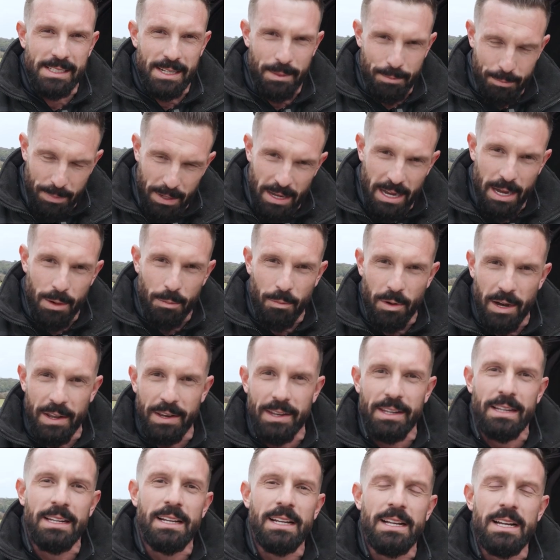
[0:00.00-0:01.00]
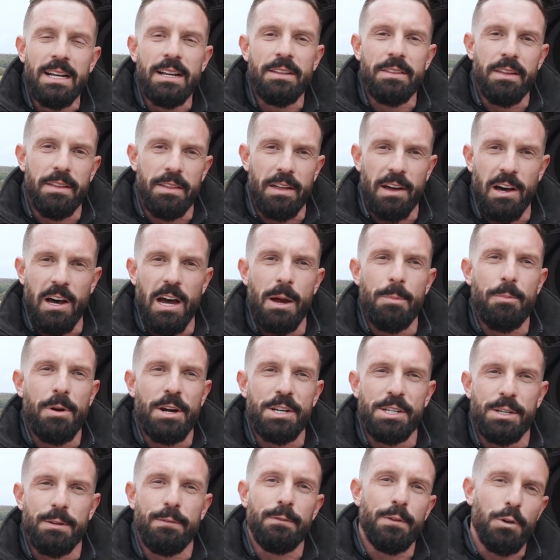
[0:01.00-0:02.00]
in buying one that the high
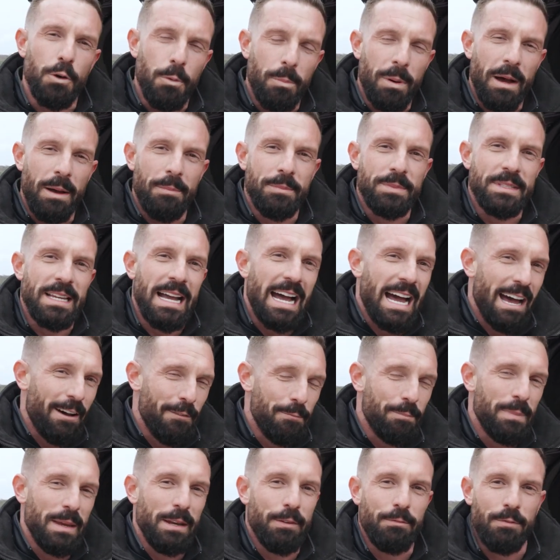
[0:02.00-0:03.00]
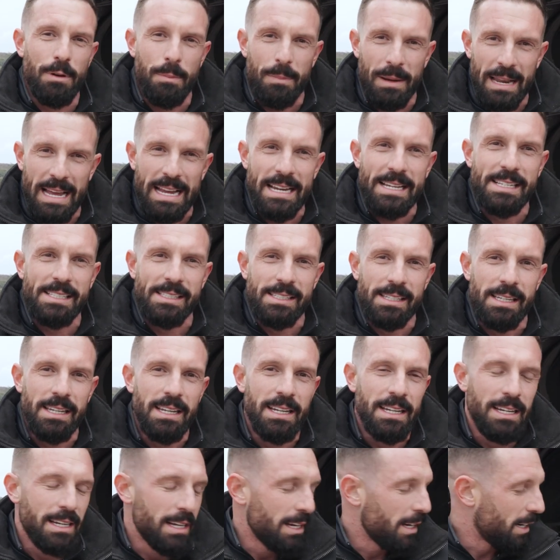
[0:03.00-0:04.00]
pressure fuel pumps have been replaced,
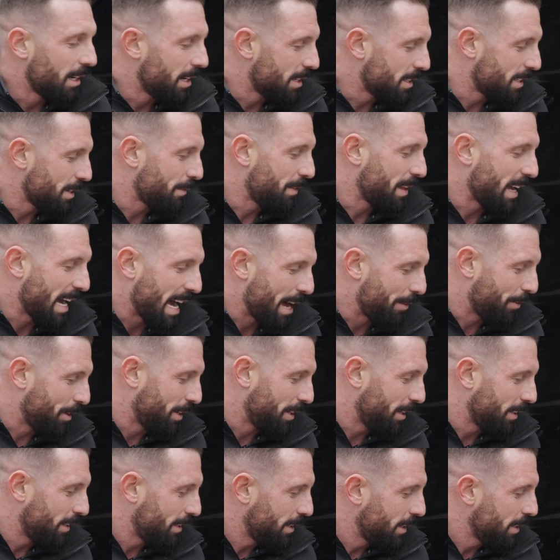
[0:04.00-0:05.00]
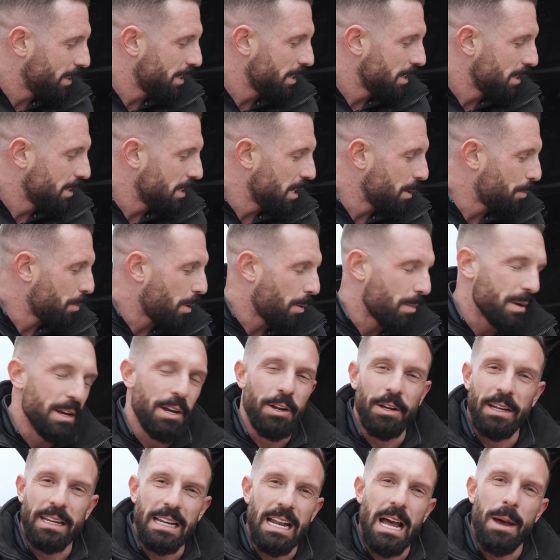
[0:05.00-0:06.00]
because if they haven't, you're probably
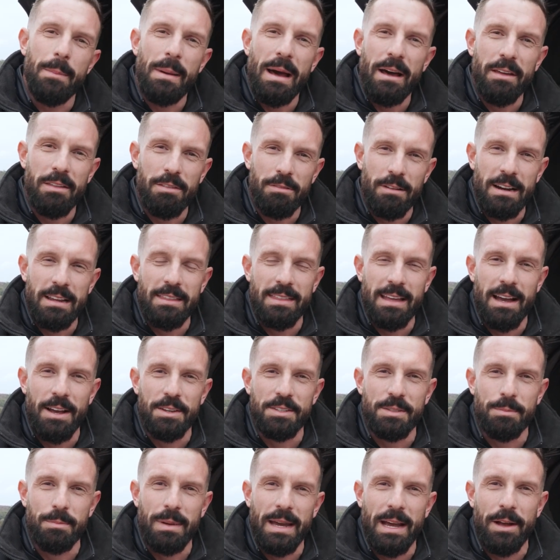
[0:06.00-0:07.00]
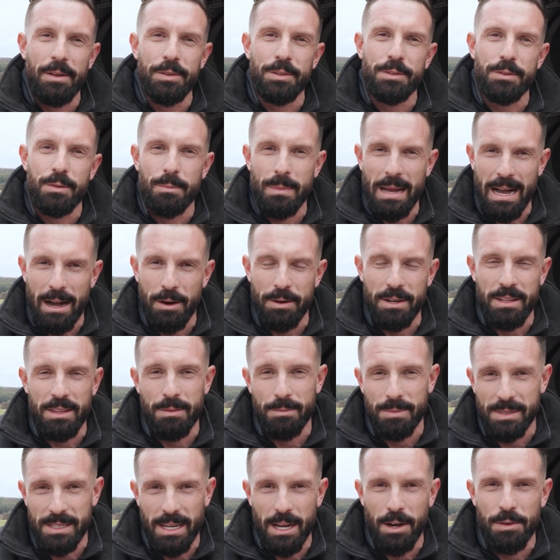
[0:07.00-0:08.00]
looking at about £3,000 from Audi
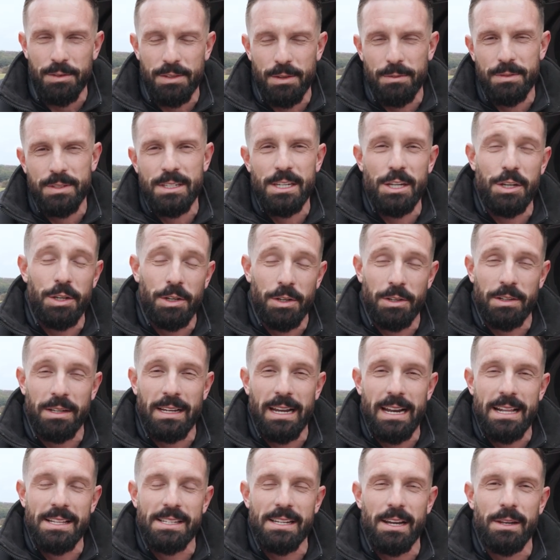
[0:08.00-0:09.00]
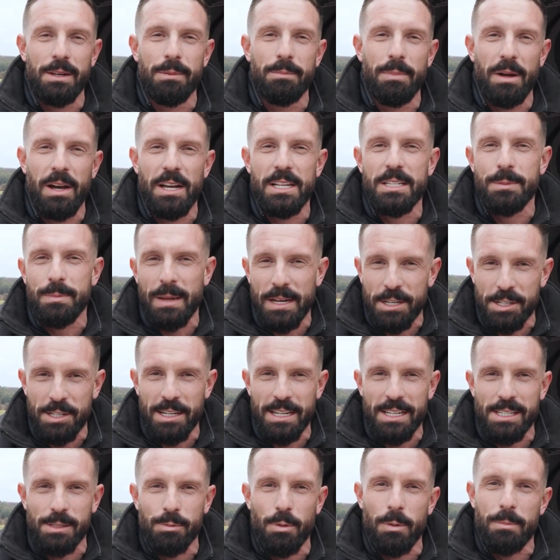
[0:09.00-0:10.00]
themselves. Obviously you could get it done by a
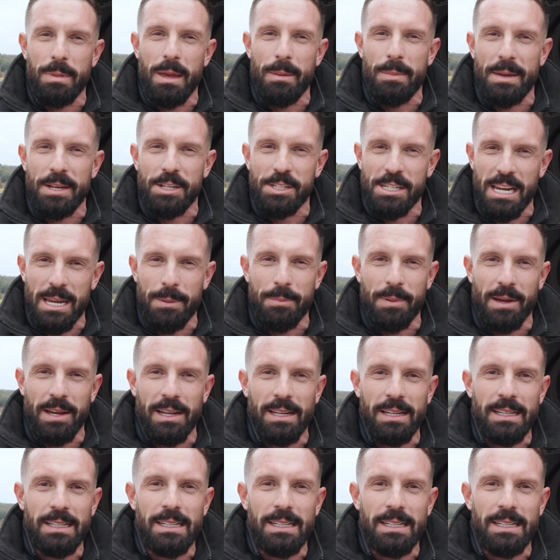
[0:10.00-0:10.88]
specialist, would be a bit cheaper,